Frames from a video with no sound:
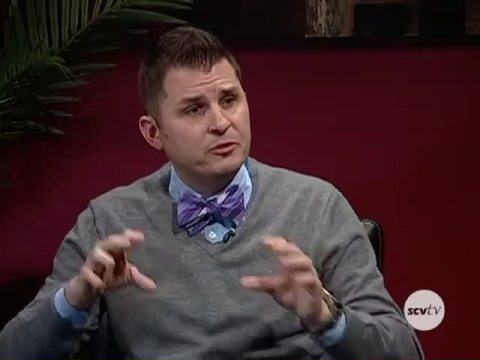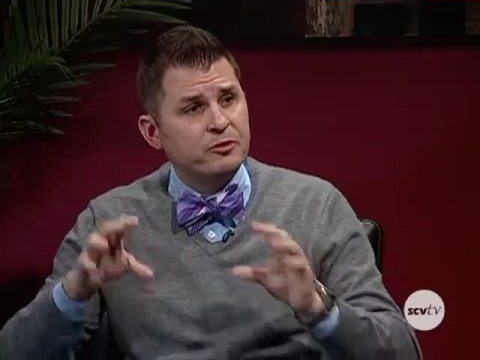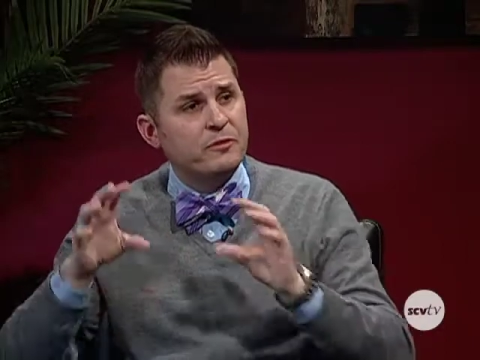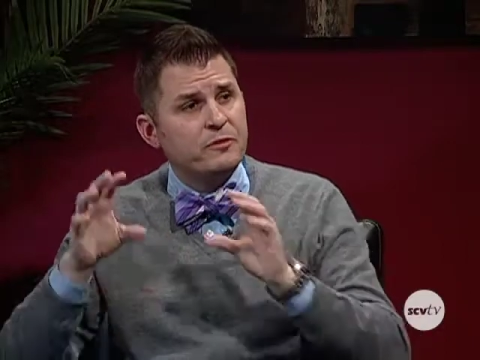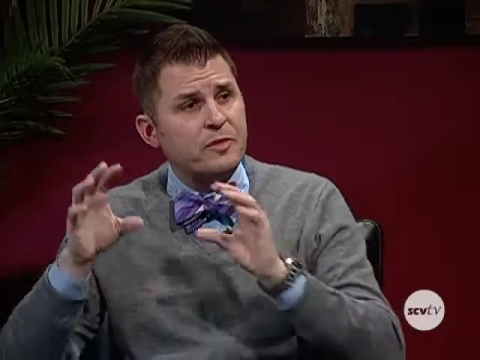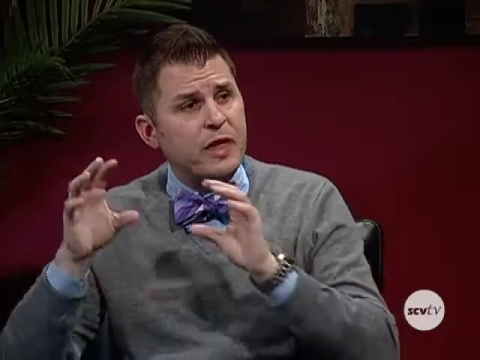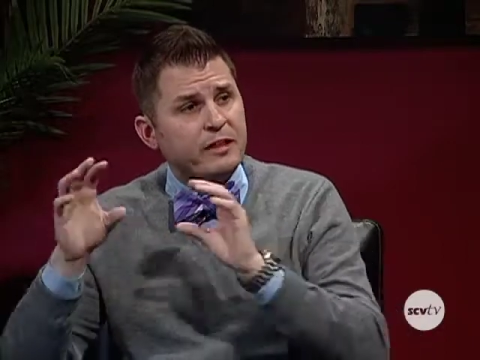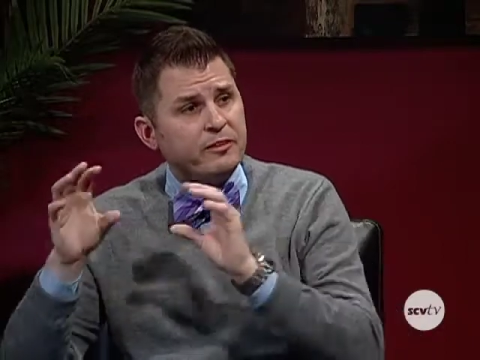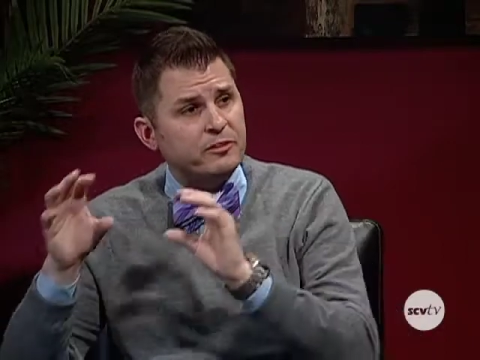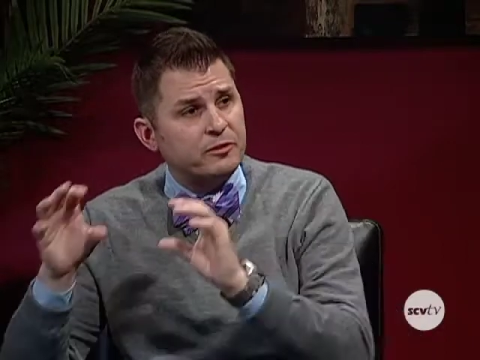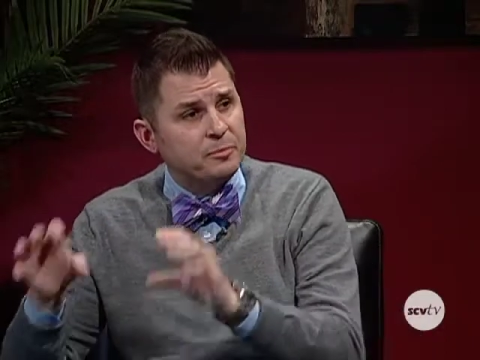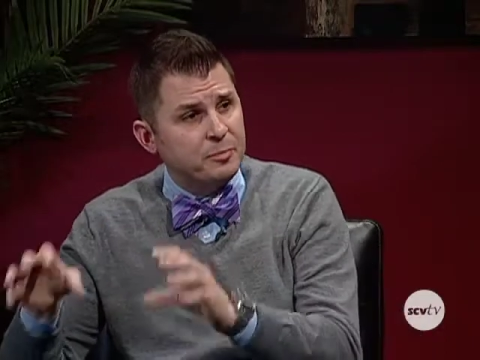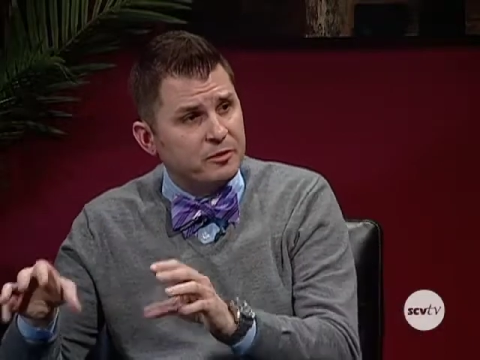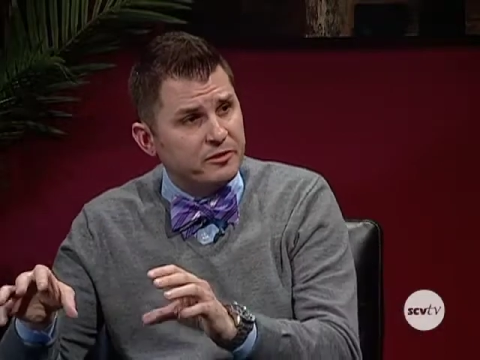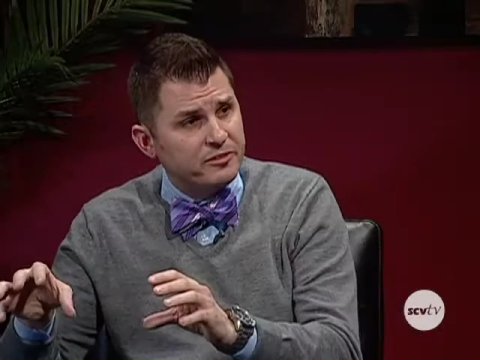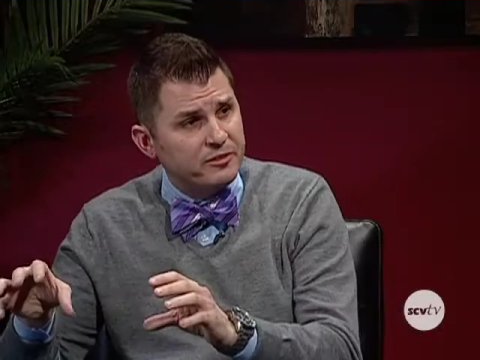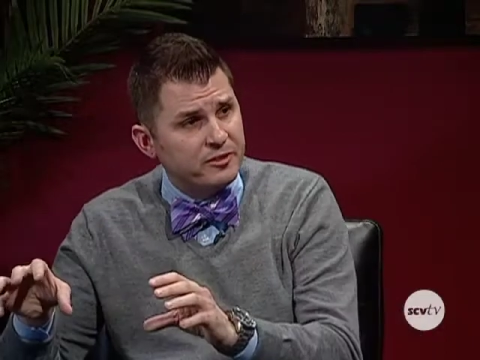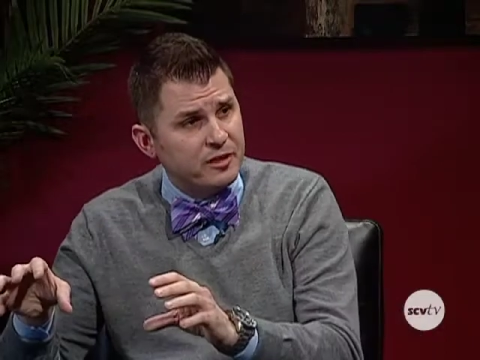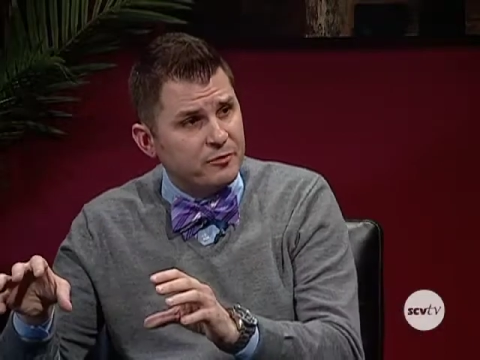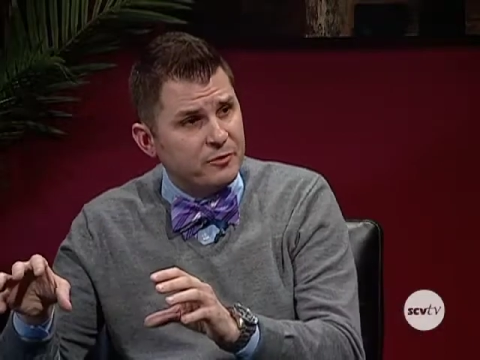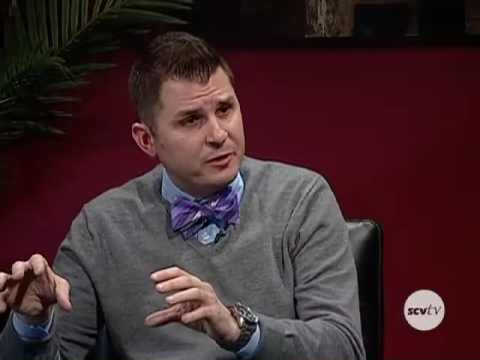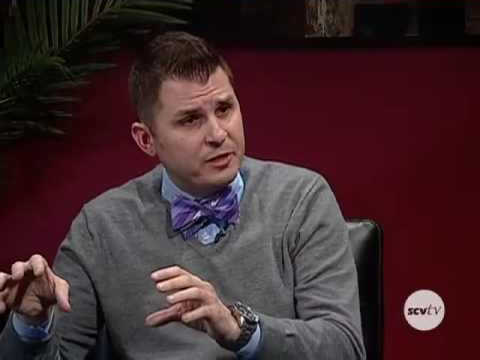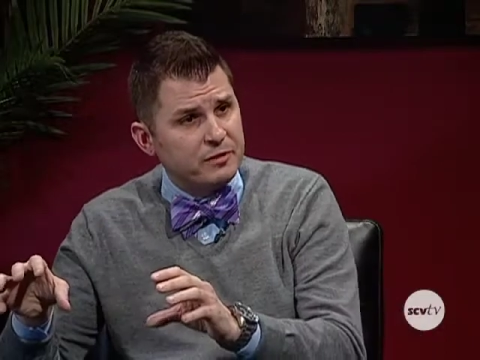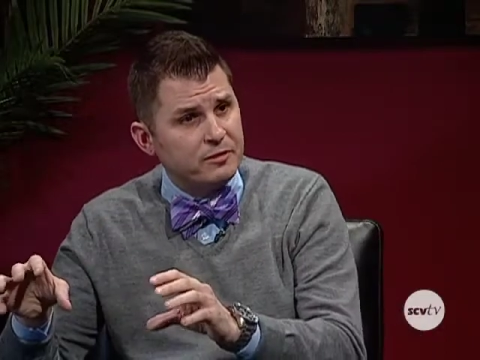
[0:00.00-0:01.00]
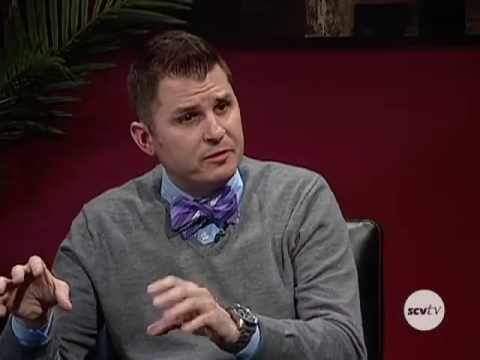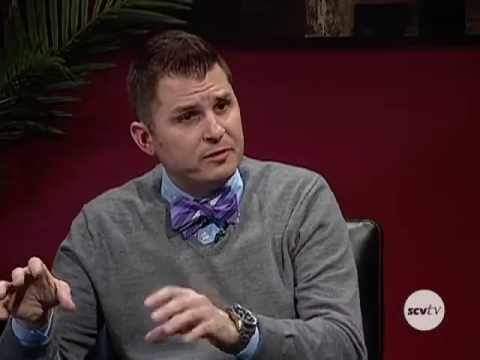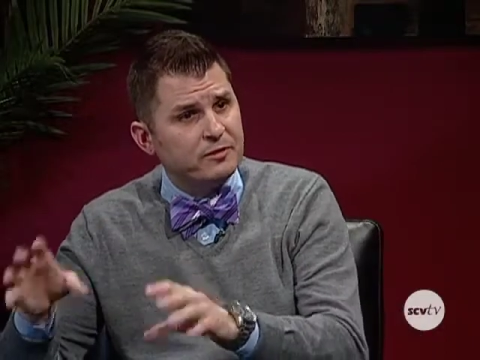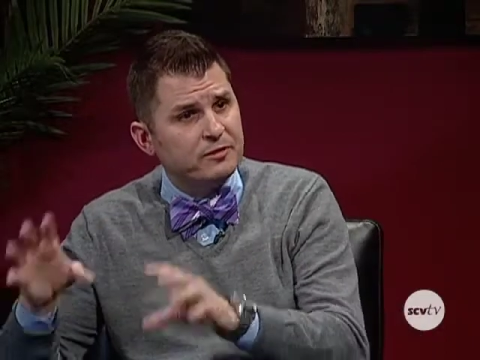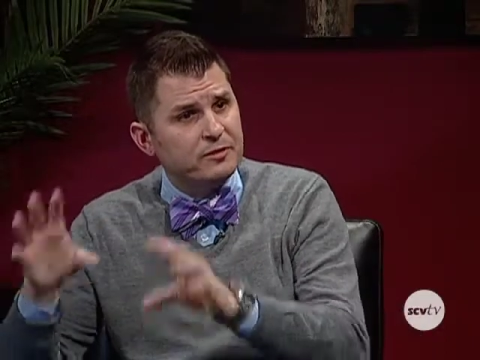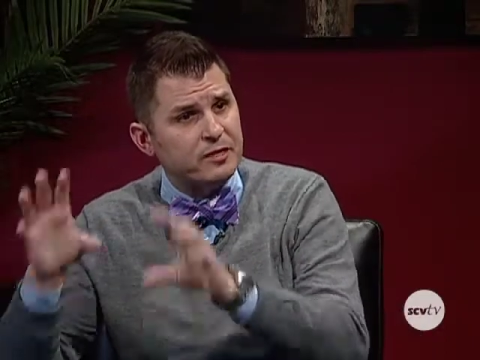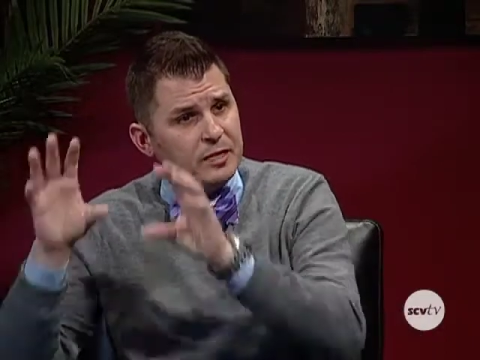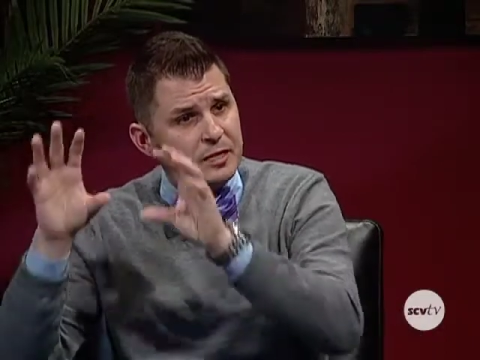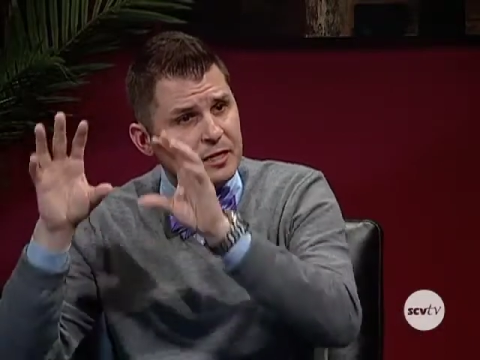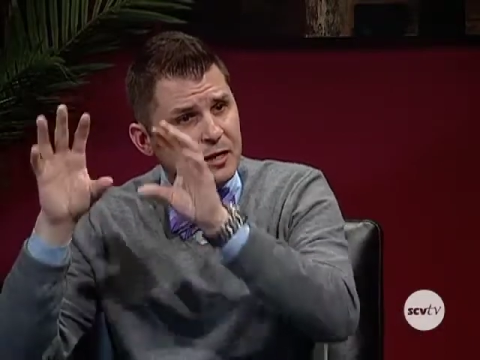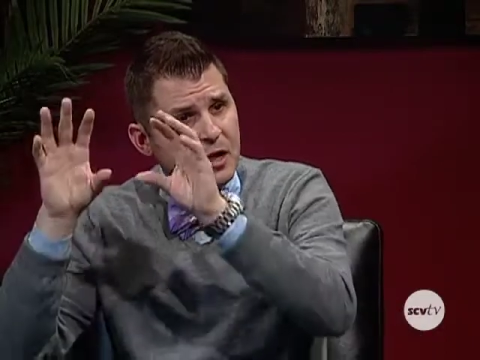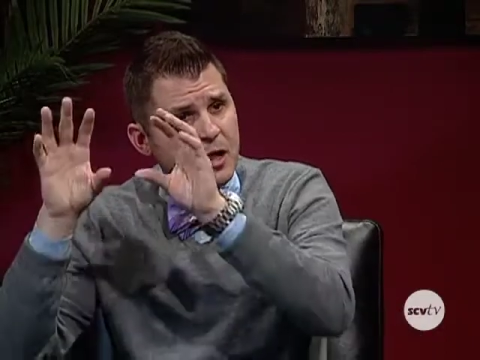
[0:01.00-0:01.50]
of that specific
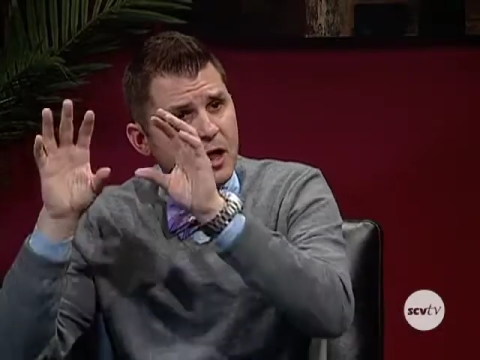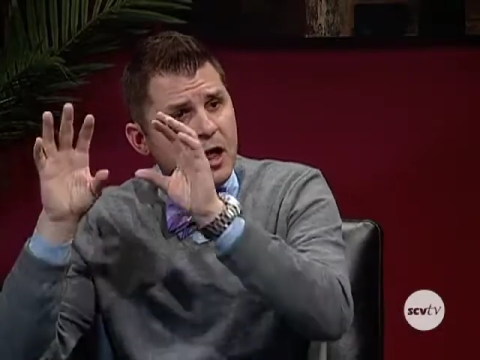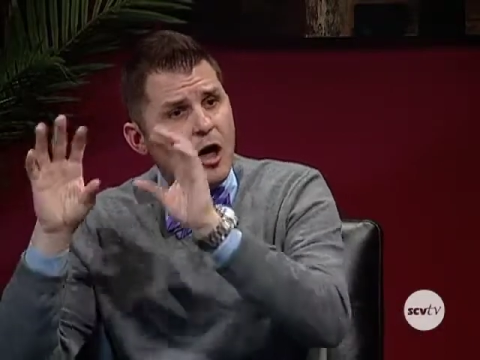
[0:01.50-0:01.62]
listing